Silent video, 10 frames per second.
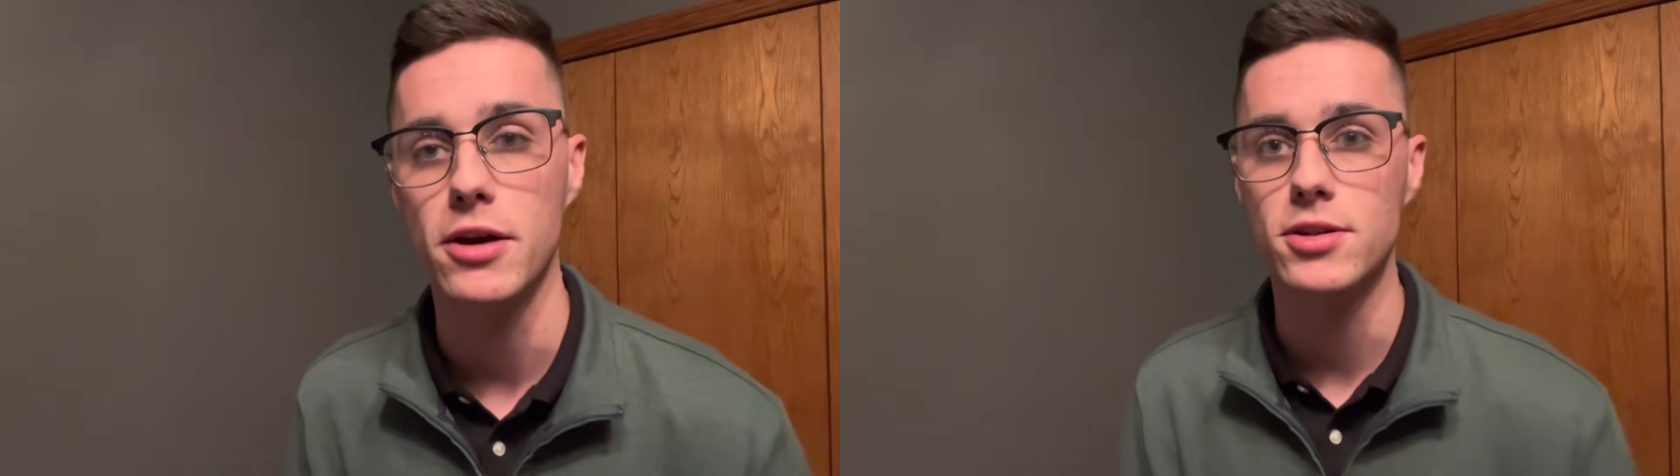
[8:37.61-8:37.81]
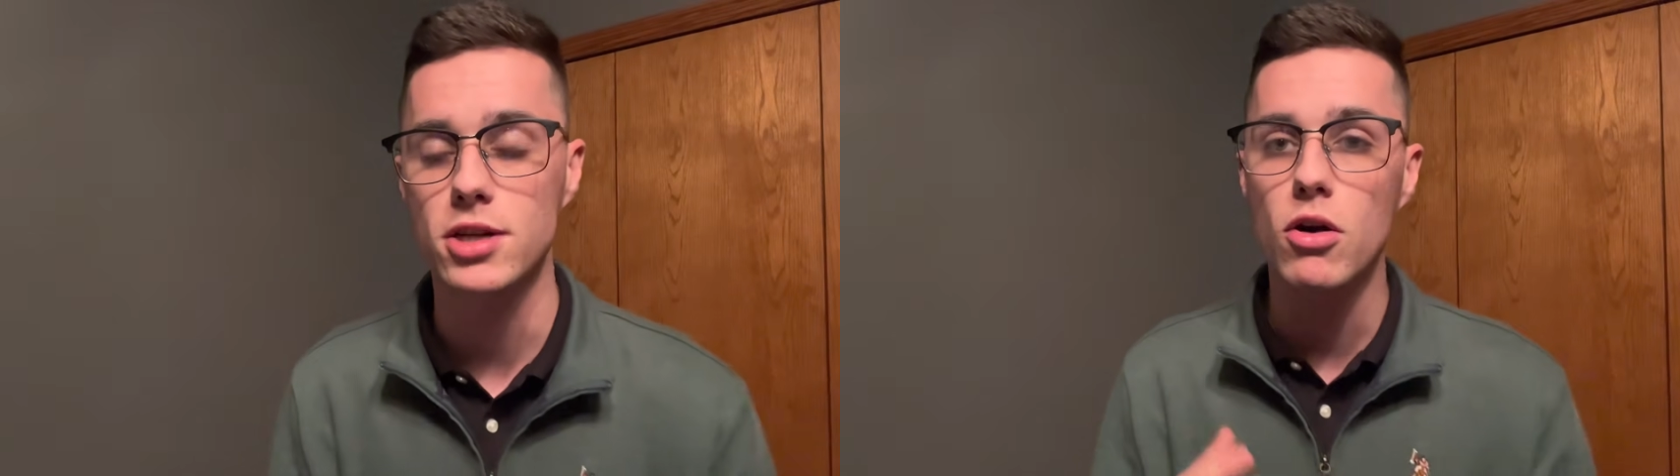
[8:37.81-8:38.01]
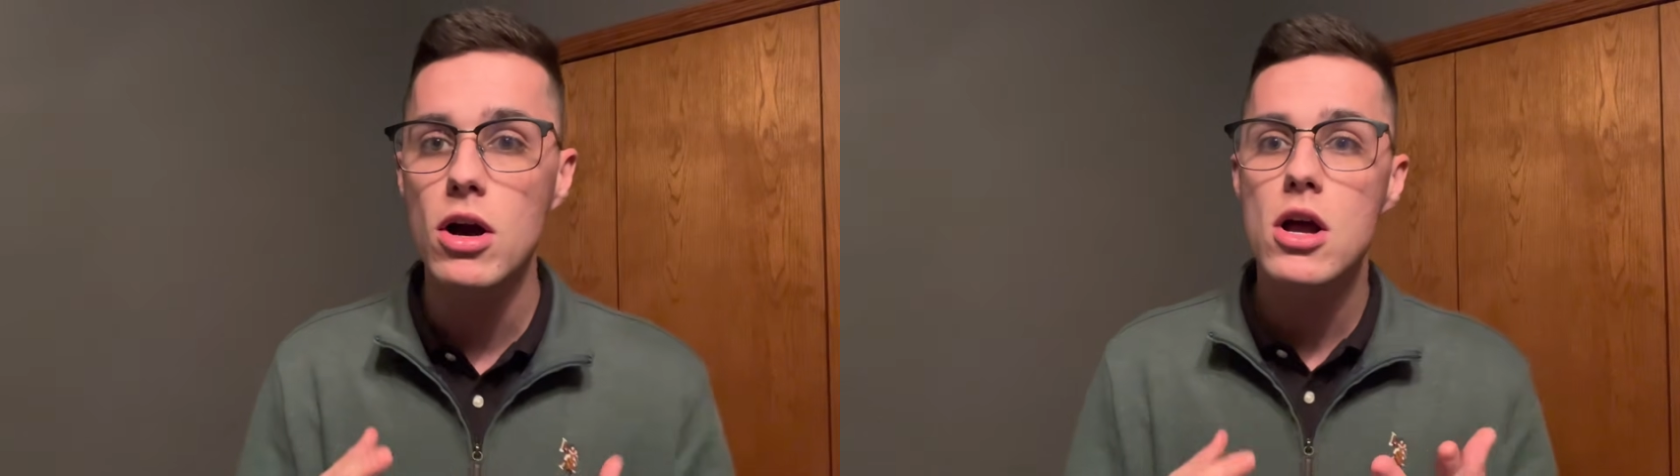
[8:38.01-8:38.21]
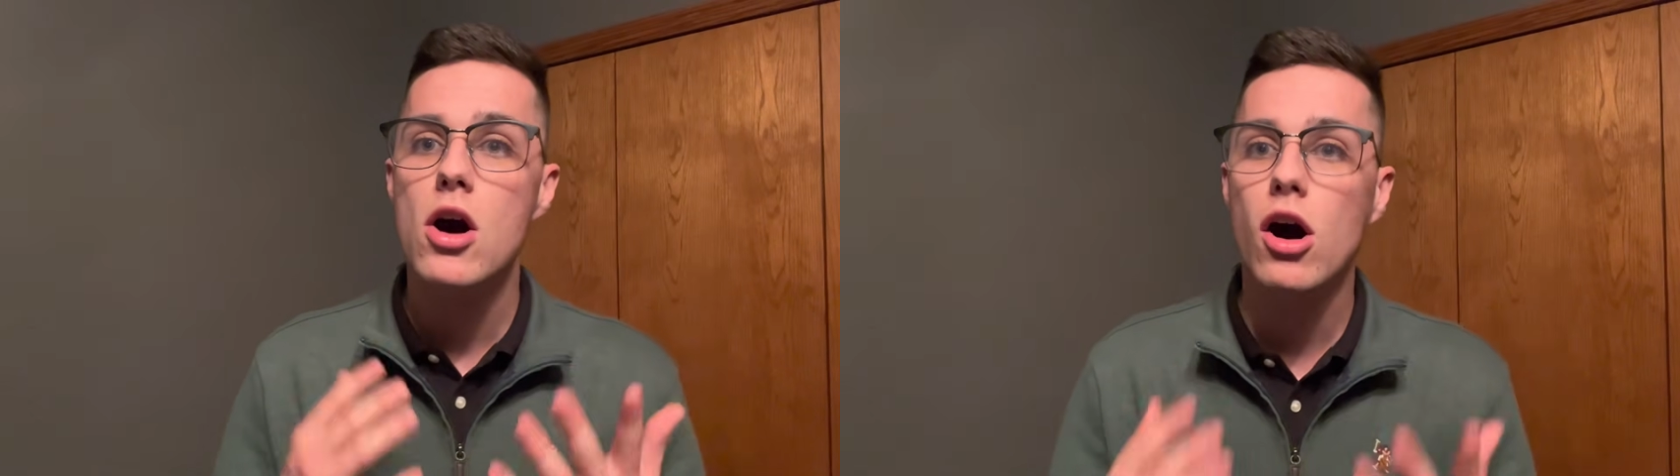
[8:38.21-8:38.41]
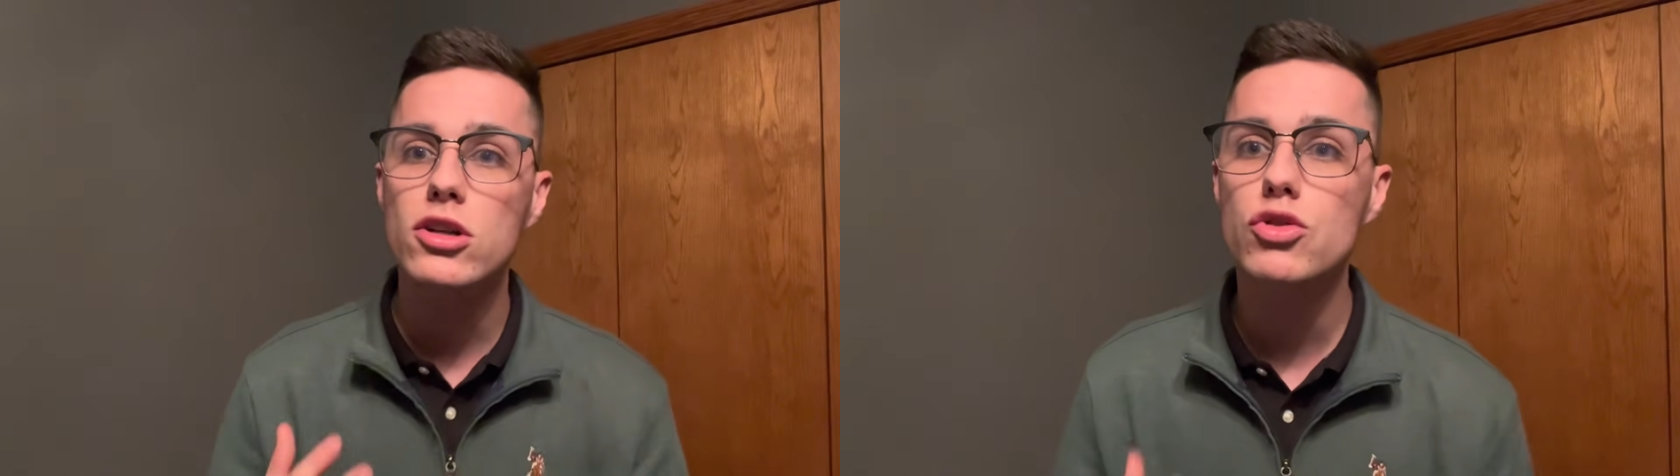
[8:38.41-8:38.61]
So
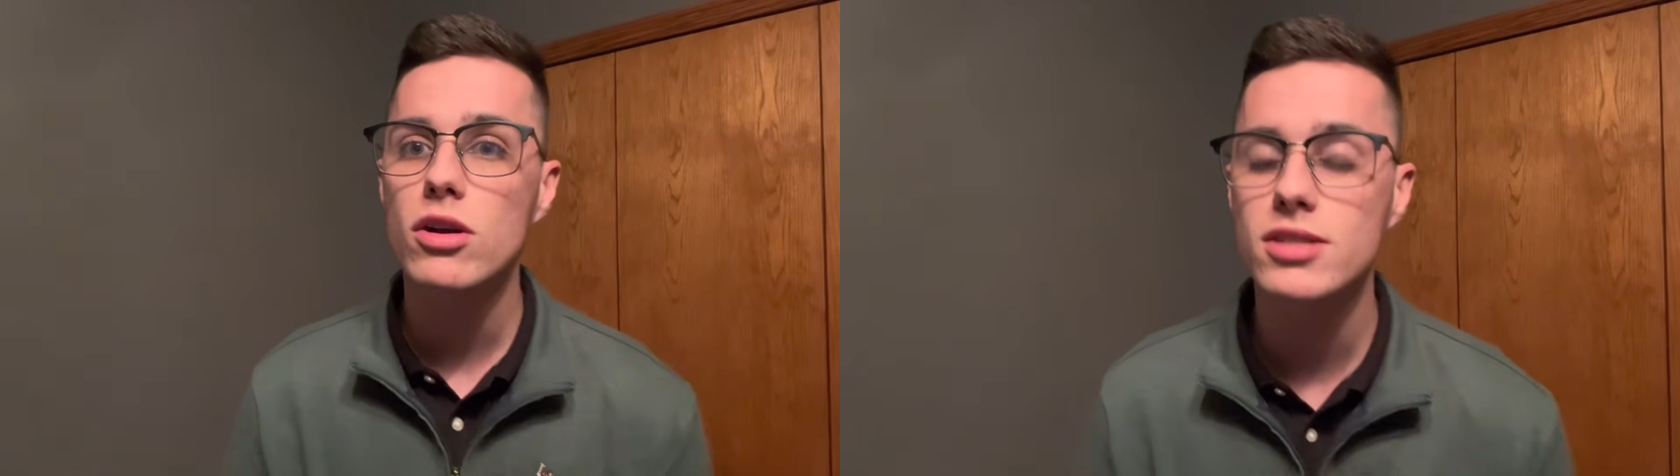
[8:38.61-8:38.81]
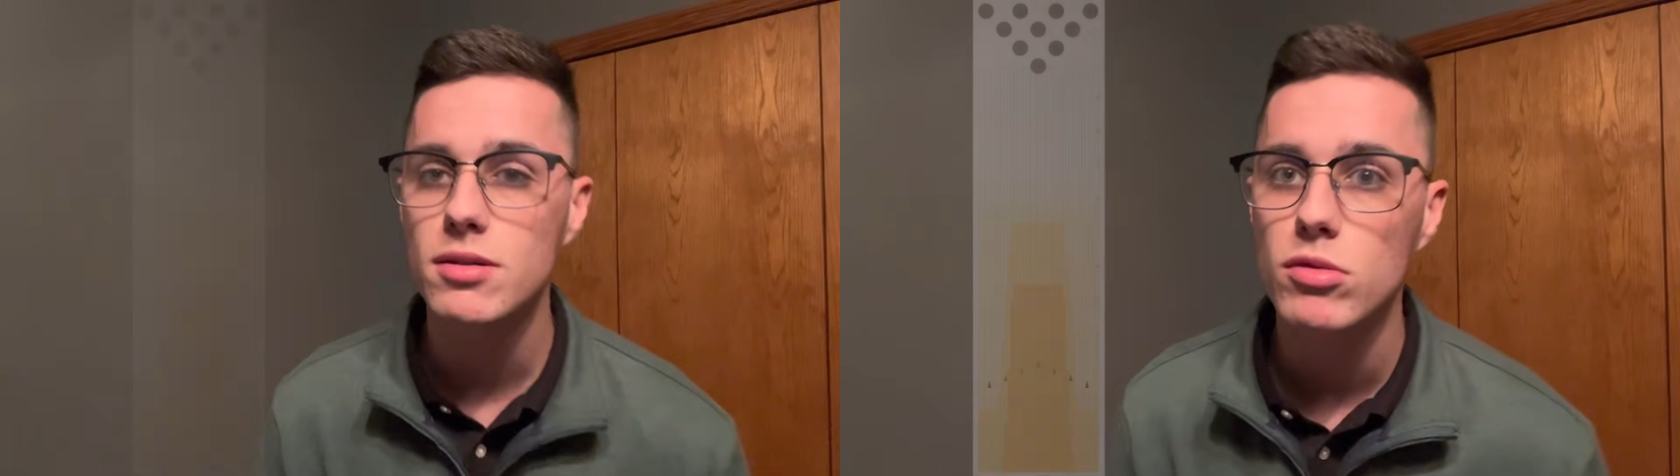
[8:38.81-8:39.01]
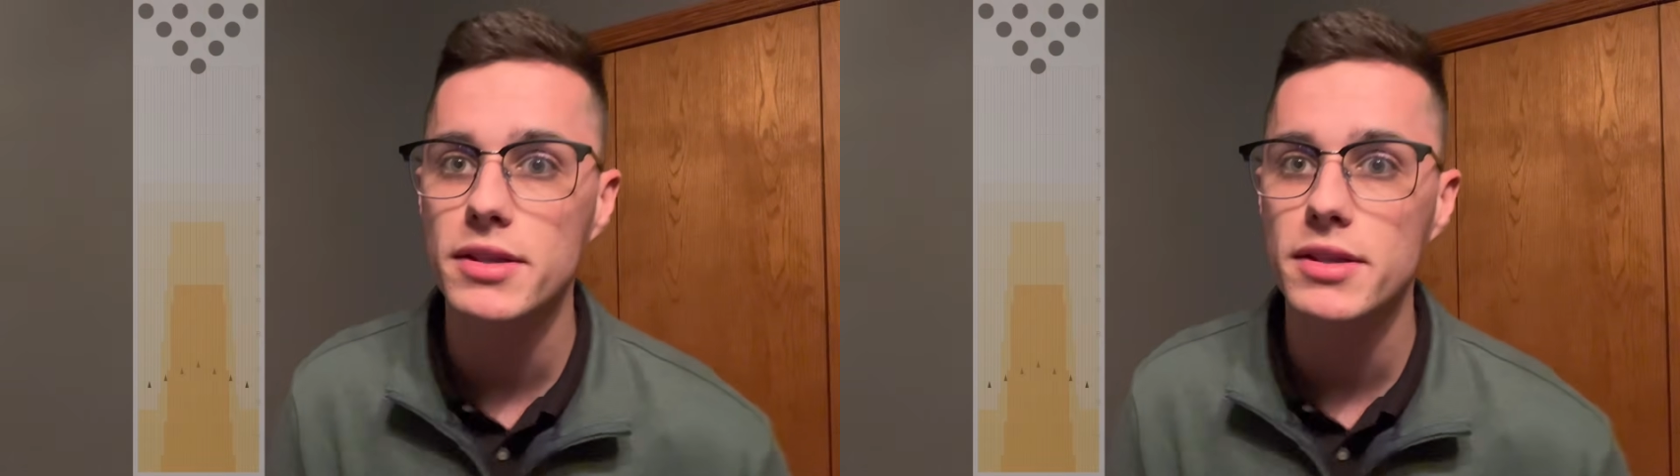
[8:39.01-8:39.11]
I'll draw someone